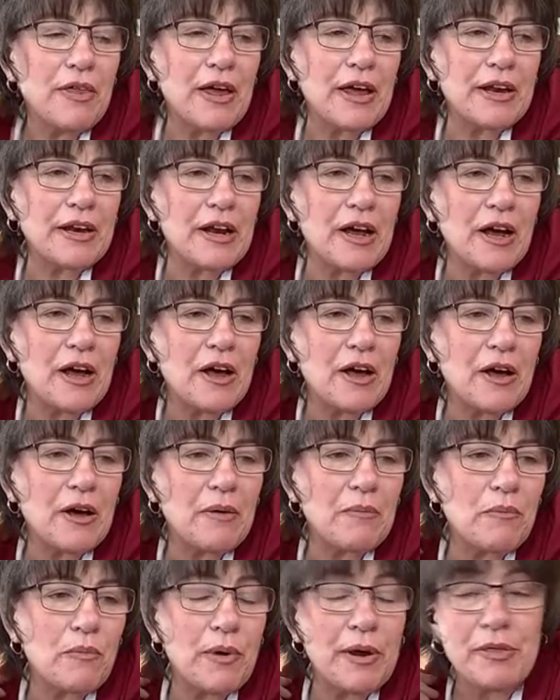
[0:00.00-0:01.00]
that
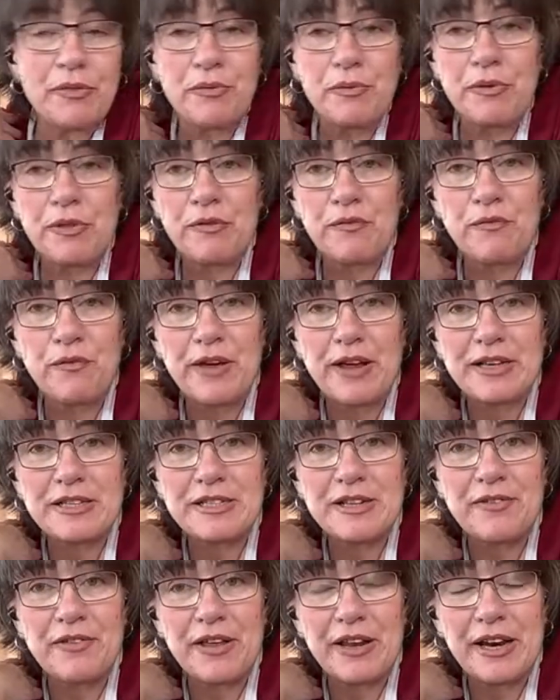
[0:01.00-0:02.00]
went through the
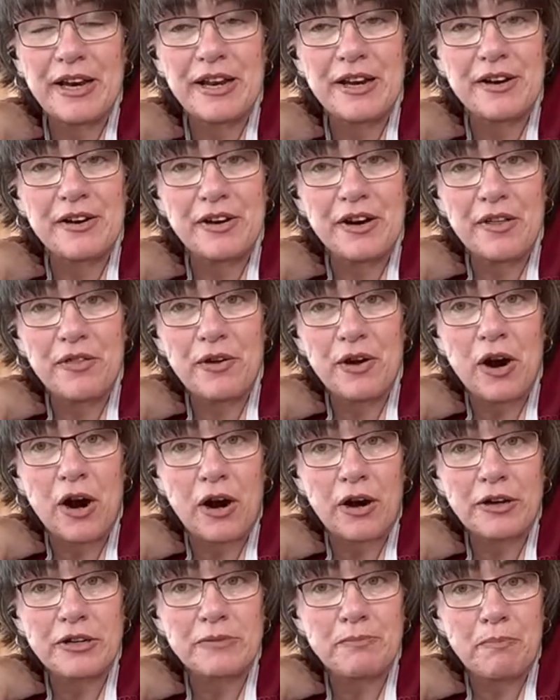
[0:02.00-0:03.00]
fence and then hit another
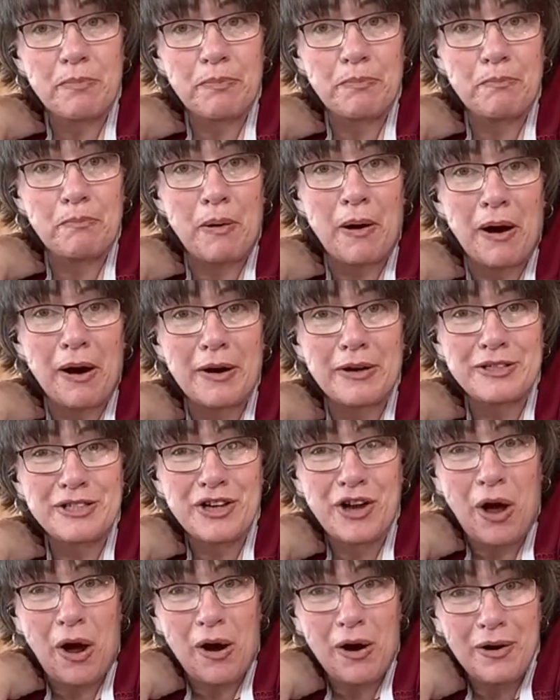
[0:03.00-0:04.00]

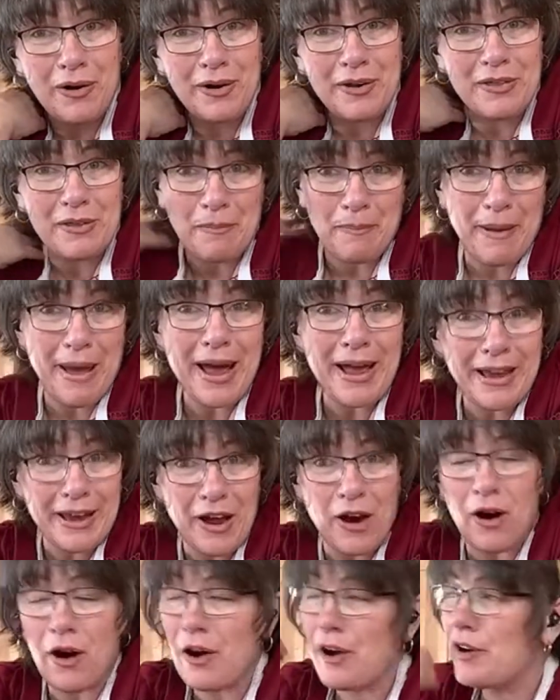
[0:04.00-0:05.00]
parked car in the
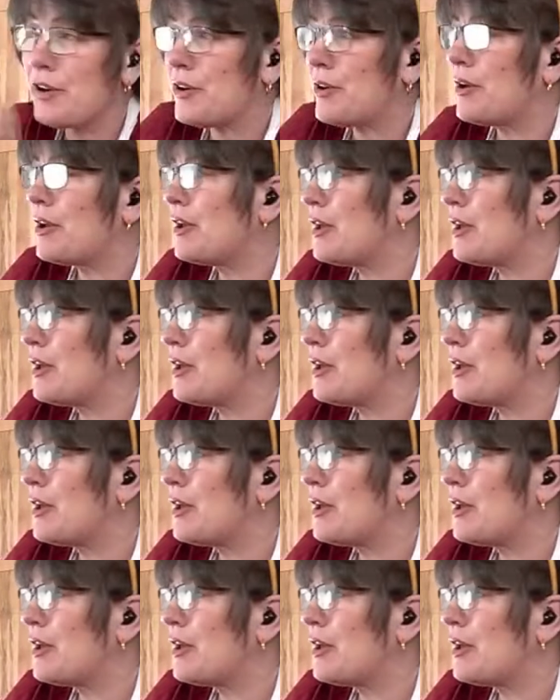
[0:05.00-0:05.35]
backyard.